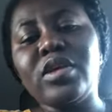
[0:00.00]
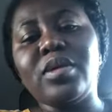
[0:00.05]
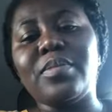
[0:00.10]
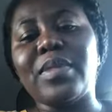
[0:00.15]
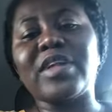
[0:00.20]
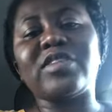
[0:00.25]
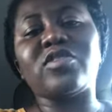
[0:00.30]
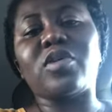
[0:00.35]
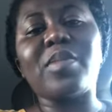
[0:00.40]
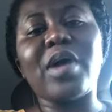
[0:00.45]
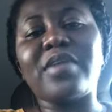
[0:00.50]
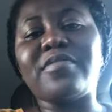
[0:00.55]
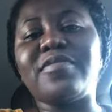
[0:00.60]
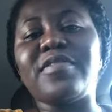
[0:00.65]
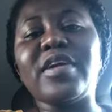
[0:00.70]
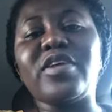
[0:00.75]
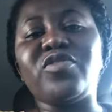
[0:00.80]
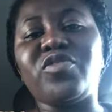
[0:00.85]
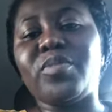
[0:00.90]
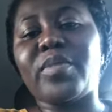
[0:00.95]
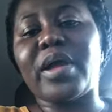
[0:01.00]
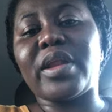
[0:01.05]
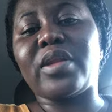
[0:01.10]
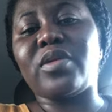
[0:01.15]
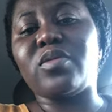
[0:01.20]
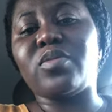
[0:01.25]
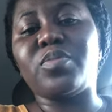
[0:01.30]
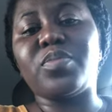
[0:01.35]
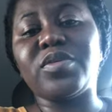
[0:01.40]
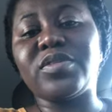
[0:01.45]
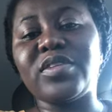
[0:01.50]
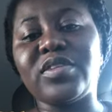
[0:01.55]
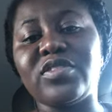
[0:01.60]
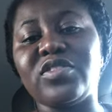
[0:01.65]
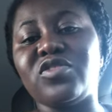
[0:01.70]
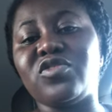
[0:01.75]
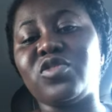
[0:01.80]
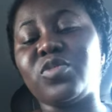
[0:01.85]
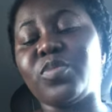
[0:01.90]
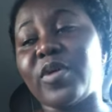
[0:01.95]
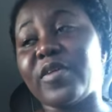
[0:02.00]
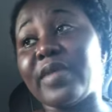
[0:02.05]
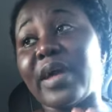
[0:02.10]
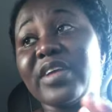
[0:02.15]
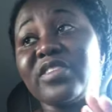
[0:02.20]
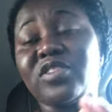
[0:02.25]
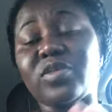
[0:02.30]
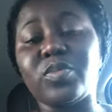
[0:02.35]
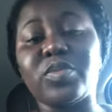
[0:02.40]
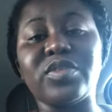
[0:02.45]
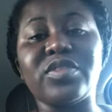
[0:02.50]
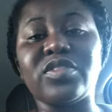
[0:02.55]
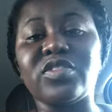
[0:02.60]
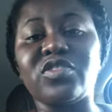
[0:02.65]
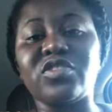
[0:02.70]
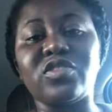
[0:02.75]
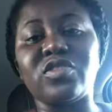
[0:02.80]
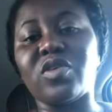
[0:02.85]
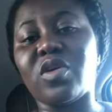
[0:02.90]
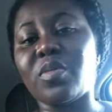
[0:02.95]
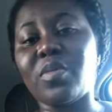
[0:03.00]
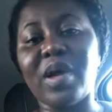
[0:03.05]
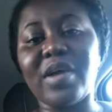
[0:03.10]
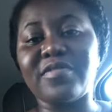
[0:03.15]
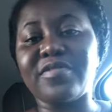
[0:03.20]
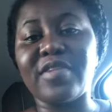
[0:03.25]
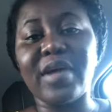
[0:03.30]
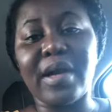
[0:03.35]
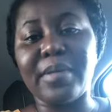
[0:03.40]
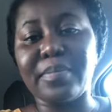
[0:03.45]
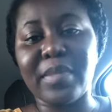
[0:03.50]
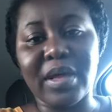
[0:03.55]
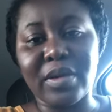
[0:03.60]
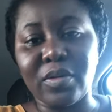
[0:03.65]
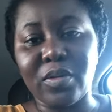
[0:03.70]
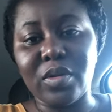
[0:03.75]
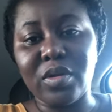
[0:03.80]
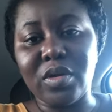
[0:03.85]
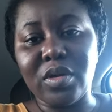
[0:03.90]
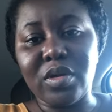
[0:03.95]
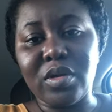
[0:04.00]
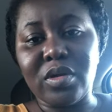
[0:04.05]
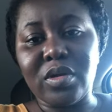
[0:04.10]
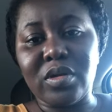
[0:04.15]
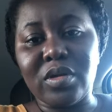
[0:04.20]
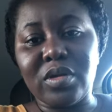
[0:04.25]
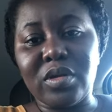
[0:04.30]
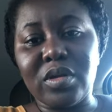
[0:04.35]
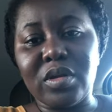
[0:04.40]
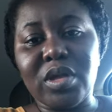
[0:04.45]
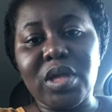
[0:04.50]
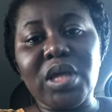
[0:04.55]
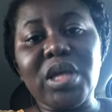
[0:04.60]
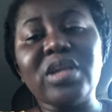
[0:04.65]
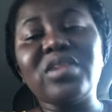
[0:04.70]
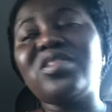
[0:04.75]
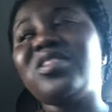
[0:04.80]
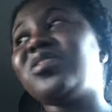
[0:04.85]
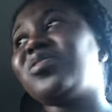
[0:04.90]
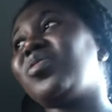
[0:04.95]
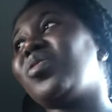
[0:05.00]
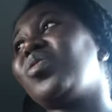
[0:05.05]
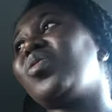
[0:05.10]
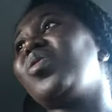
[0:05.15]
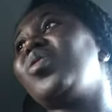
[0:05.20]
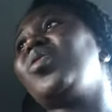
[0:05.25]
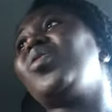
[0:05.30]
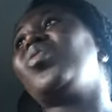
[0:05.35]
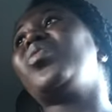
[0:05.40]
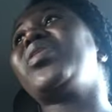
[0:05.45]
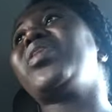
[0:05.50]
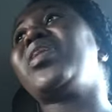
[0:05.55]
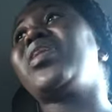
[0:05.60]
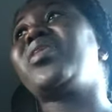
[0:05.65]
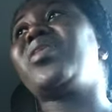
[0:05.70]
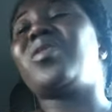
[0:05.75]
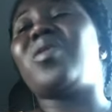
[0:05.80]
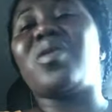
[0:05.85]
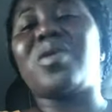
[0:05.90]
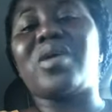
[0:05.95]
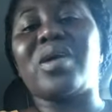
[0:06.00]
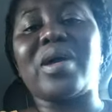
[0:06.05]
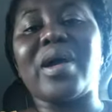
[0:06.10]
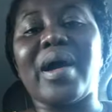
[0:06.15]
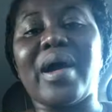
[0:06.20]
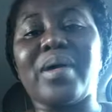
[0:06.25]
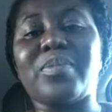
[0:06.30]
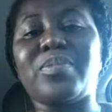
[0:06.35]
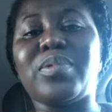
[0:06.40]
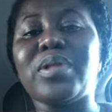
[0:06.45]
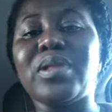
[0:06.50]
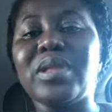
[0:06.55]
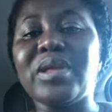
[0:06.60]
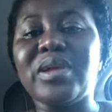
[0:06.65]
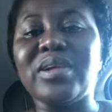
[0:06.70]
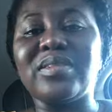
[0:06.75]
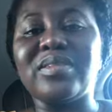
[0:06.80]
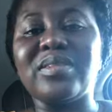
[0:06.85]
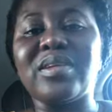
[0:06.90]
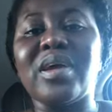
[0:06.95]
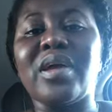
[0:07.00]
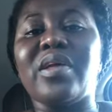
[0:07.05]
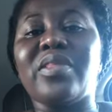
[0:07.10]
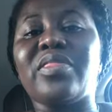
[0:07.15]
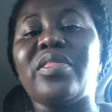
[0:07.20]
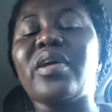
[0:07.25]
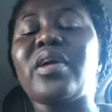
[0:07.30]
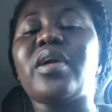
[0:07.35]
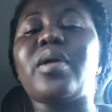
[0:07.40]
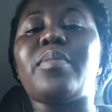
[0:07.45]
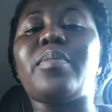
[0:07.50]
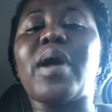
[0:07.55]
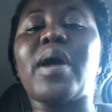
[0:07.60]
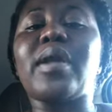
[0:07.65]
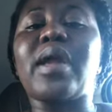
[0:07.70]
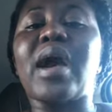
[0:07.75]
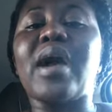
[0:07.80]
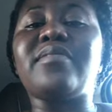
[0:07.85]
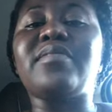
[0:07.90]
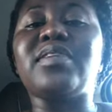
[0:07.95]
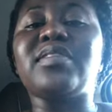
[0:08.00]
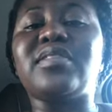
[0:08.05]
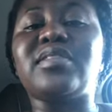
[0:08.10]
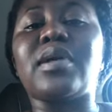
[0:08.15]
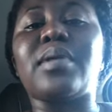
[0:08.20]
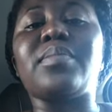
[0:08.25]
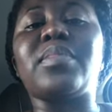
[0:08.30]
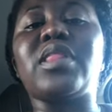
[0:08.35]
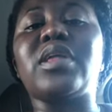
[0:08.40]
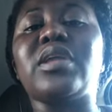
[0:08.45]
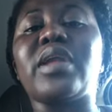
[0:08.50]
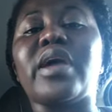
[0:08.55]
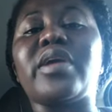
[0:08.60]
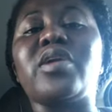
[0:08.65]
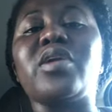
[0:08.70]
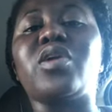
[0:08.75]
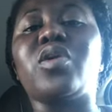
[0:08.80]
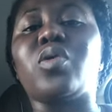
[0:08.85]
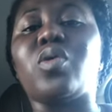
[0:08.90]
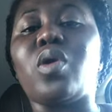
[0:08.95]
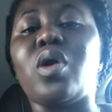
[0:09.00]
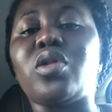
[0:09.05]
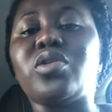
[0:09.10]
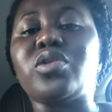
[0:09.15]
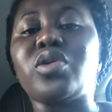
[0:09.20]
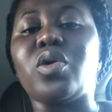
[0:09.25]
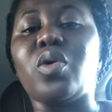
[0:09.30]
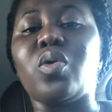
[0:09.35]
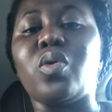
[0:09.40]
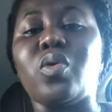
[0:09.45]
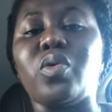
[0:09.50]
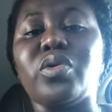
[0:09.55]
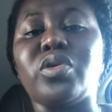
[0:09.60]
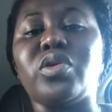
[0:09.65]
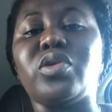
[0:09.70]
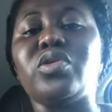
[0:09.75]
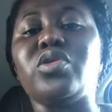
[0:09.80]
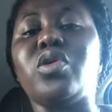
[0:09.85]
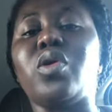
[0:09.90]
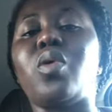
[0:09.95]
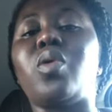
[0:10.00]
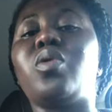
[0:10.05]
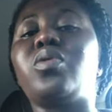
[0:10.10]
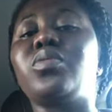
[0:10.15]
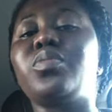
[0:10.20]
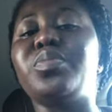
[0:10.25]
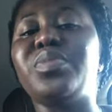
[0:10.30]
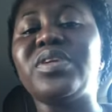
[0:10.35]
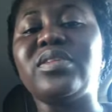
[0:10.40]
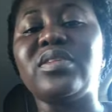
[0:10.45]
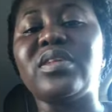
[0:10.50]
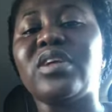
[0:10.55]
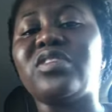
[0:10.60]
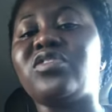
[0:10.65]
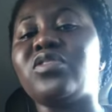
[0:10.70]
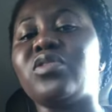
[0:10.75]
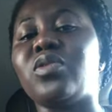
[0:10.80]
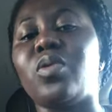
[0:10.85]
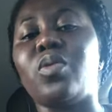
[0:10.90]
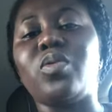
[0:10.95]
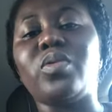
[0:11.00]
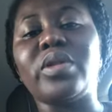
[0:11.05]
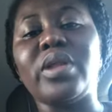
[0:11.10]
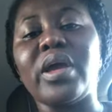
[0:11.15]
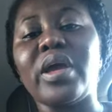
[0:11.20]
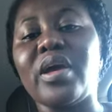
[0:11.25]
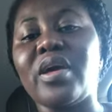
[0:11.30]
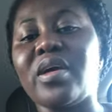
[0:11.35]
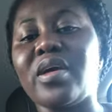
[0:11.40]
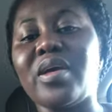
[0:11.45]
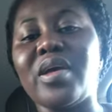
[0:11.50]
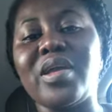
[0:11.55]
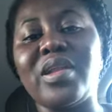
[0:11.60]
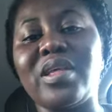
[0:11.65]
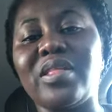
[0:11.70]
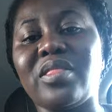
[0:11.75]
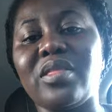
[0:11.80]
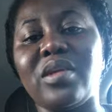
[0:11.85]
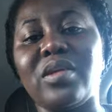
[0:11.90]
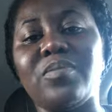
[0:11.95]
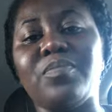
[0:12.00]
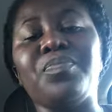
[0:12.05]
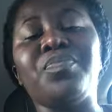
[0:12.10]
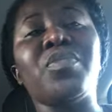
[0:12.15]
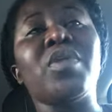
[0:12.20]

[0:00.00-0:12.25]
But a man fe jumano position supervisor position. A man fe mano, ain't you know? We are younger, please. Think about having something that you can call your own business, your own anything.